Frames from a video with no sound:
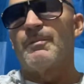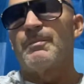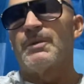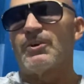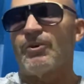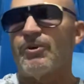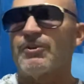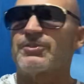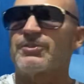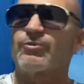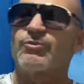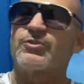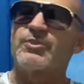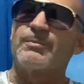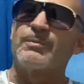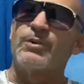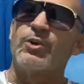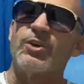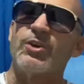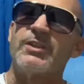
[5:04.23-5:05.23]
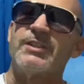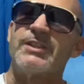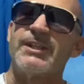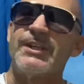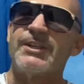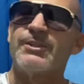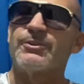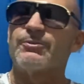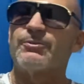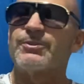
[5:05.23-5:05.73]
and also some good
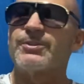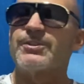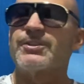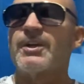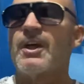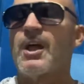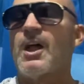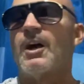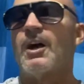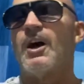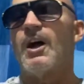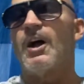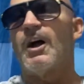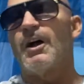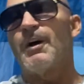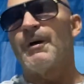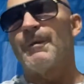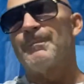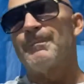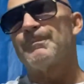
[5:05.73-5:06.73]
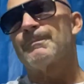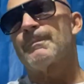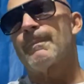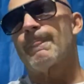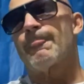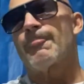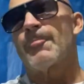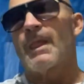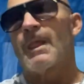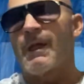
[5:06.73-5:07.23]
deals for
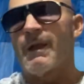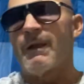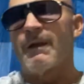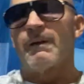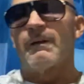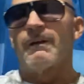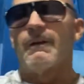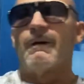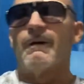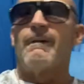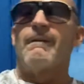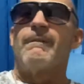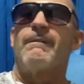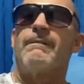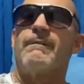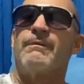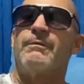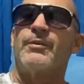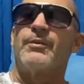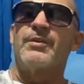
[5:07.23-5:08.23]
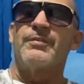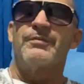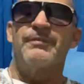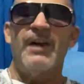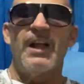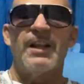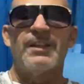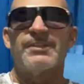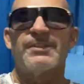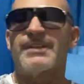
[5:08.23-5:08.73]
the
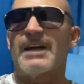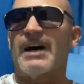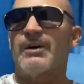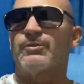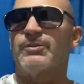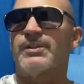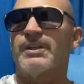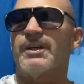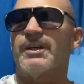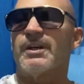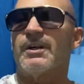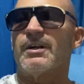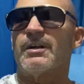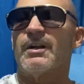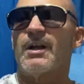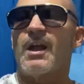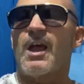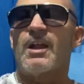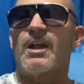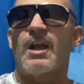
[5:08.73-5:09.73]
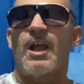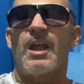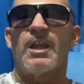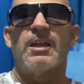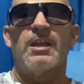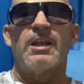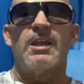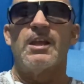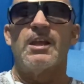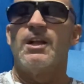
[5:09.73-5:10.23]
fellas out there.
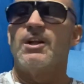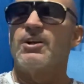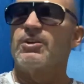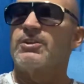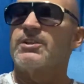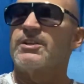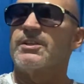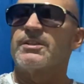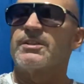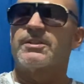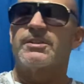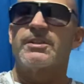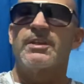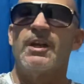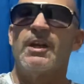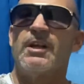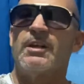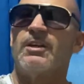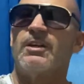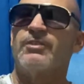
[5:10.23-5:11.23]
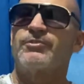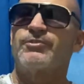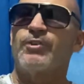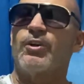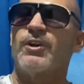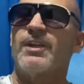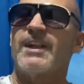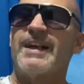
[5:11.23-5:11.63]
You know, because a Toda La